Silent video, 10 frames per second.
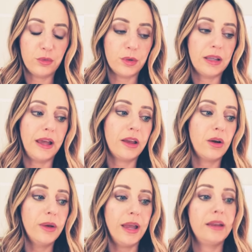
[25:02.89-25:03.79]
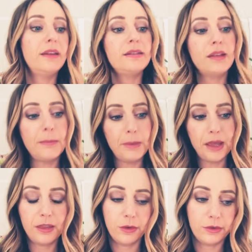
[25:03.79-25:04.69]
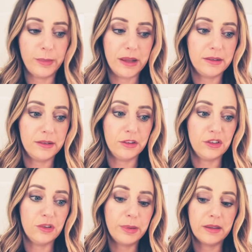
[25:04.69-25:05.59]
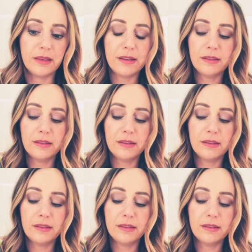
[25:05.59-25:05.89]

We're like, okay, I need to stop making those bad decisions because that's